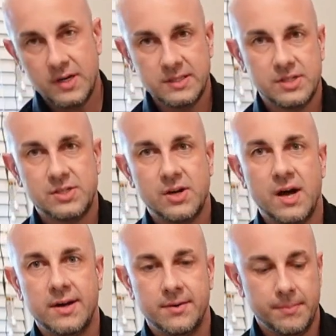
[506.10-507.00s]

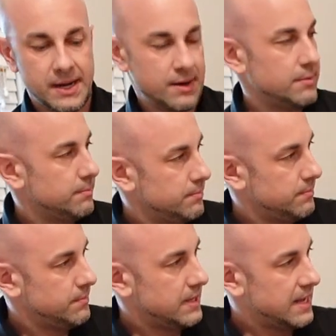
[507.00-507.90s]
undecided about
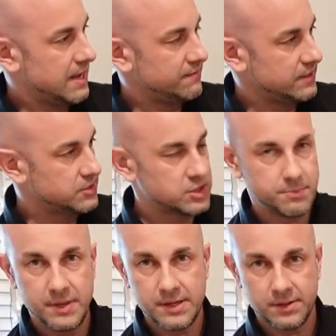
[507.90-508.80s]
having a
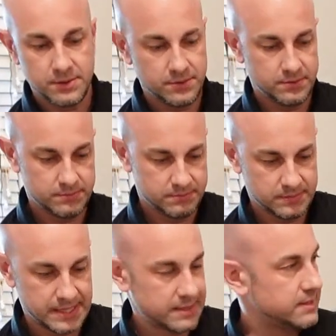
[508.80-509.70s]
speaker
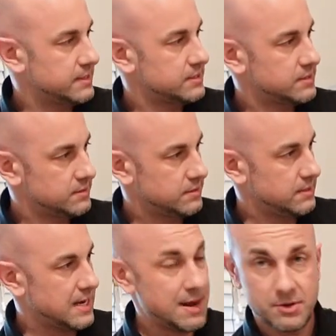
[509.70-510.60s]
like this,
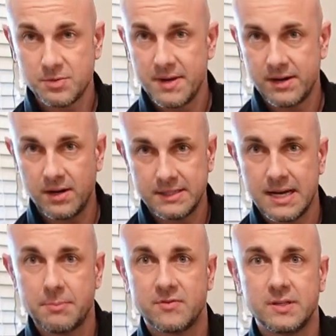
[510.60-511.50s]
an Atmos speaker on
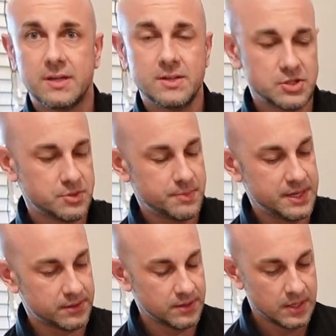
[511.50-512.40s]
top of another
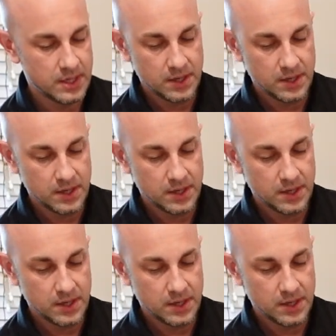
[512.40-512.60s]
speaker,